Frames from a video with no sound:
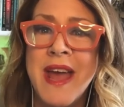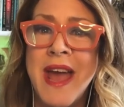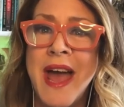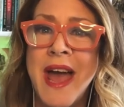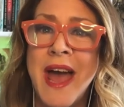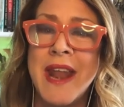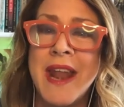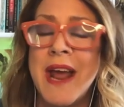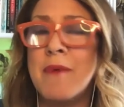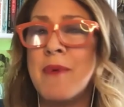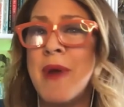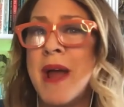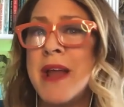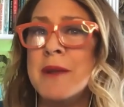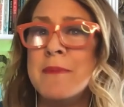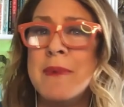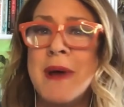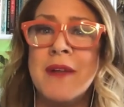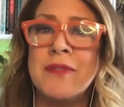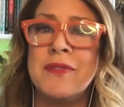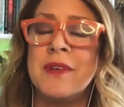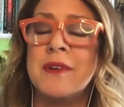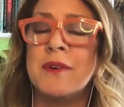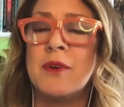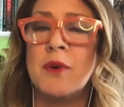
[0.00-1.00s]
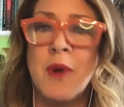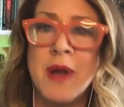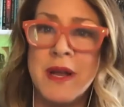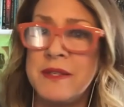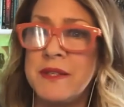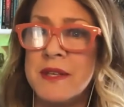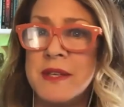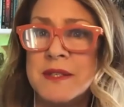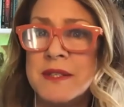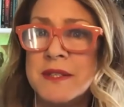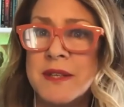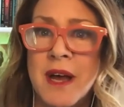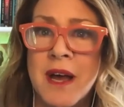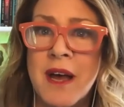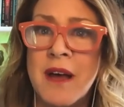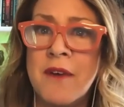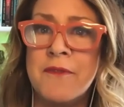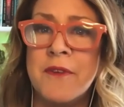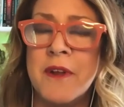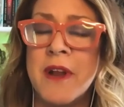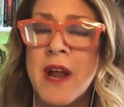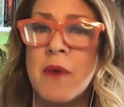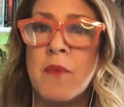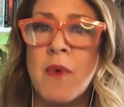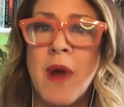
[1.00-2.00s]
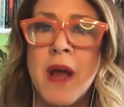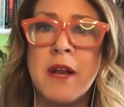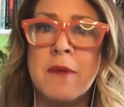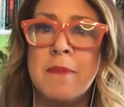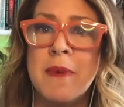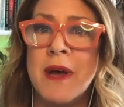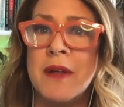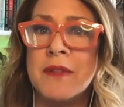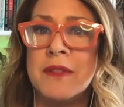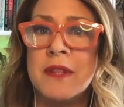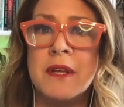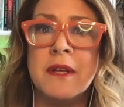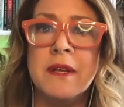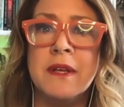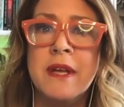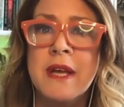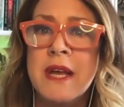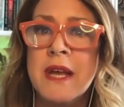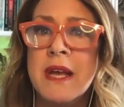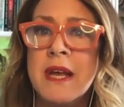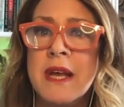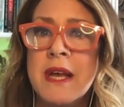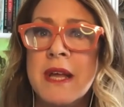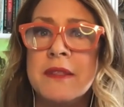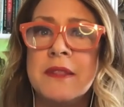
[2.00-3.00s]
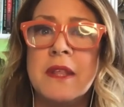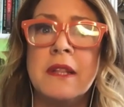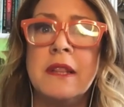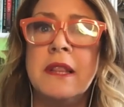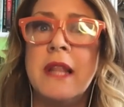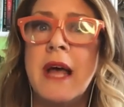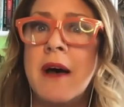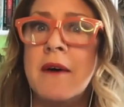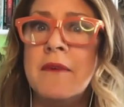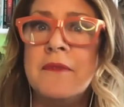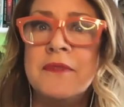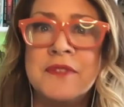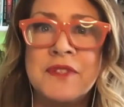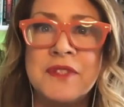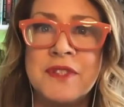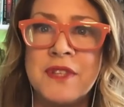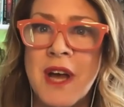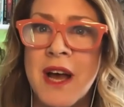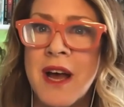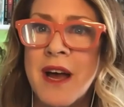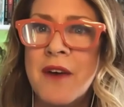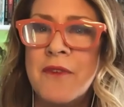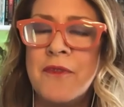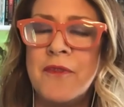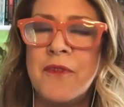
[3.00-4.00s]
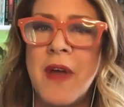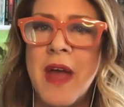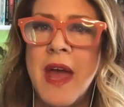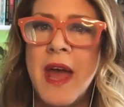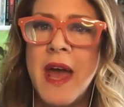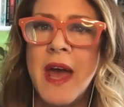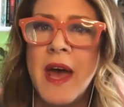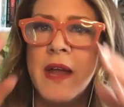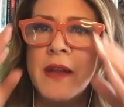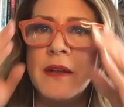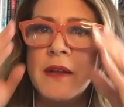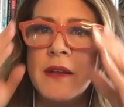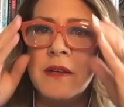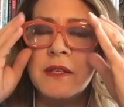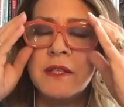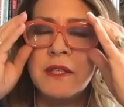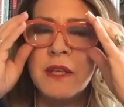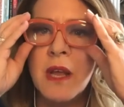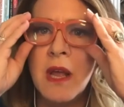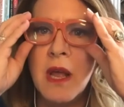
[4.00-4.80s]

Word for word: and i write about the crazy stuff and i write about the the love stuff and